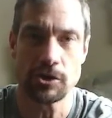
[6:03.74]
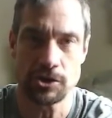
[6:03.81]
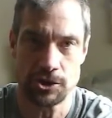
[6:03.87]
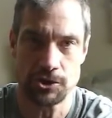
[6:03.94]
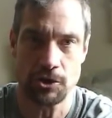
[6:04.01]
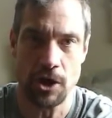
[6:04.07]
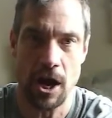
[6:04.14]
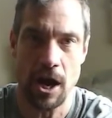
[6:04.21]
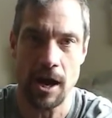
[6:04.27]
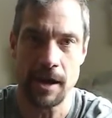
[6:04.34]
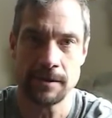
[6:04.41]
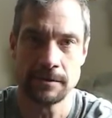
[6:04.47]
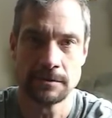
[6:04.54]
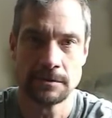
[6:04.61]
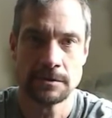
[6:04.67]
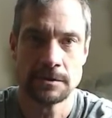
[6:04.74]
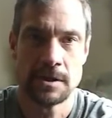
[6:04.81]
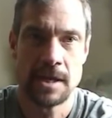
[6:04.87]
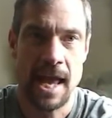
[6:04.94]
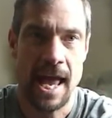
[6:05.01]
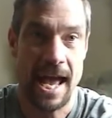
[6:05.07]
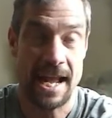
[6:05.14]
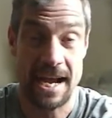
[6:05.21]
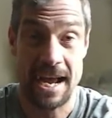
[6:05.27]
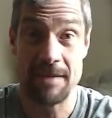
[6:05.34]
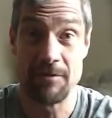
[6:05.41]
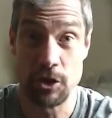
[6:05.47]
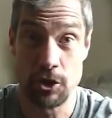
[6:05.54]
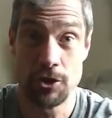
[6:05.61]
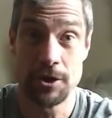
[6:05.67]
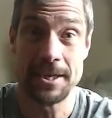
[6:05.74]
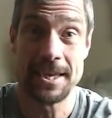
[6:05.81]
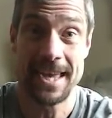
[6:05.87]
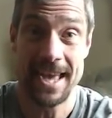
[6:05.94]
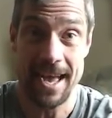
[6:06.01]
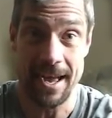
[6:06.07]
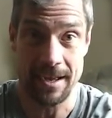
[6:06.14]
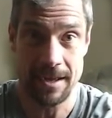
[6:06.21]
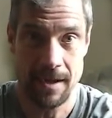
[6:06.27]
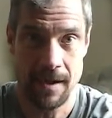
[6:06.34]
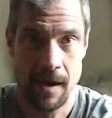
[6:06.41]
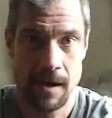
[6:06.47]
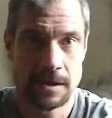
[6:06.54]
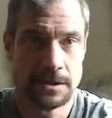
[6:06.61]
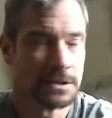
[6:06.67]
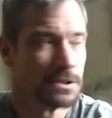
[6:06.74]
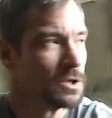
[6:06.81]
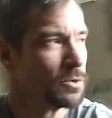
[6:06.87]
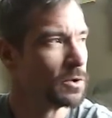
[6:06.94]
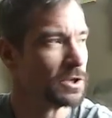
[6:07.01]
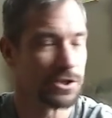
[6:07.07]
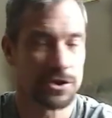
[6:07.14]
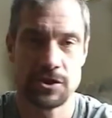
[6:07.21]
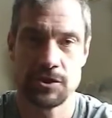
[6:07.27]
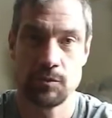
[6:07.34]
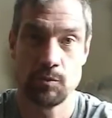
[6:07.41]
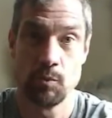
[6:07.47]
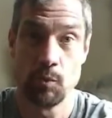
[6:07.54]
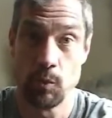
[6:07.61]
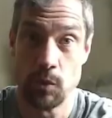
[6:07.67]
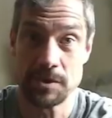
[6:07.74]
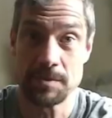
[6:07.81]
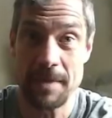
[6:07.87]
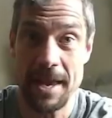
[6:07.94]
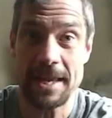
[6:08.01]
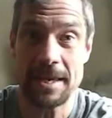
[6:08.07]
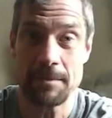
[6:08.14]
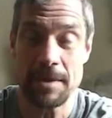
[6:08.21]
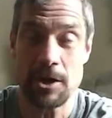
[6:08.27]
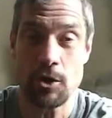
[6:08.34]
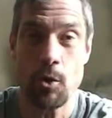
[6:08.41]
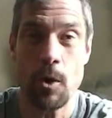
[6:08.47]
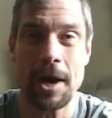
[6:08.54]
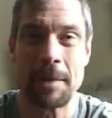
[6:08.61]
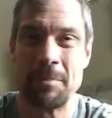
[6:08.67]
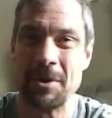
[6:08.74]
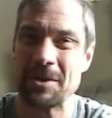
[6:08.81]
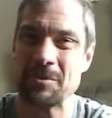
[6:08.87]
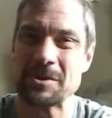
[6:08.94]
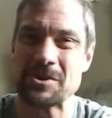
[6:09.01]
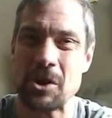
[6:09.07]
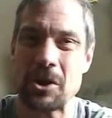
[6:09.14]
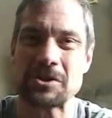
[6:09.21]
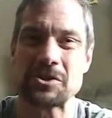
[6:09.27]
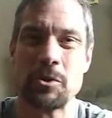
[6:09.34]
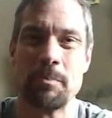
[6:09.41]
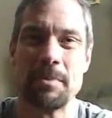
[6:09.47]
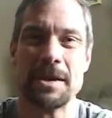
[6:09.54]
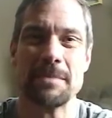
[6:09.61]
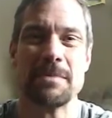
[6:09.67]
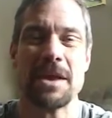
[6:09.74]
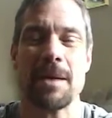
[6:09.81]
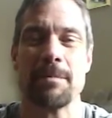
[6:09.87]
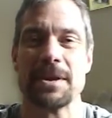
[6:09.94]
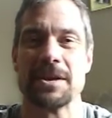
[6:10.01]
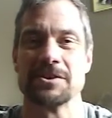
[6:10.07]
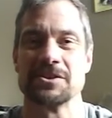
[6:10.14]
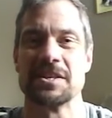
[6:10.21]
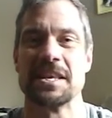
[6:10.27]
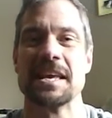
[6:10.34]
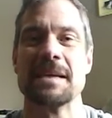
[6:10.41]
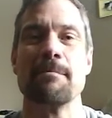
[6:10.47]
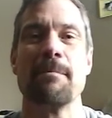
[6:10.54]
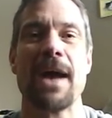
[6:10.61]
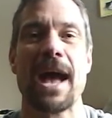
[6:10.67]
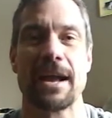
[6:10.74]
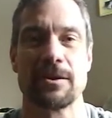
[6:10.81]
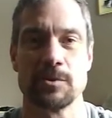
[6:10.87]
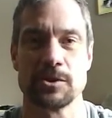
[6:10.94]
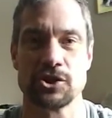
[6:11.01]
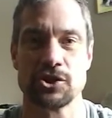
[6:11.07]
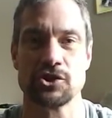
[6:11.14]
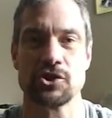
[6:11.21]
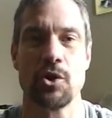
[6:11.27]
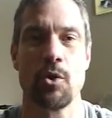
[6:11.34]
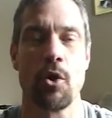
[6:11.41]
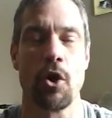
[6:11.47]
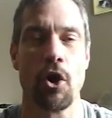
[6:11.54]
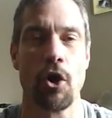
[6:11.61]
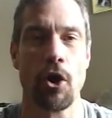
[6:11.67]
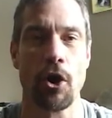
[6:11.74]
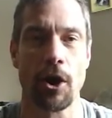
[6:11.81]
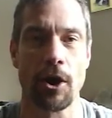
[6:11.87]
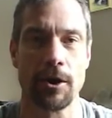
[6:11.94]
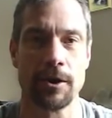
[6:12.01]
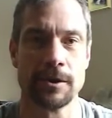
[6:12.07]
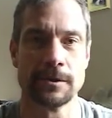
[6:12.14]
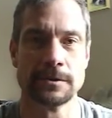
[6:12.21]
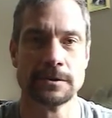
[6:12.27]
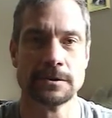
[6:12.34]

stride, and I have a good kick, which was making me quick, but it was also beating me up because the impact was so hard.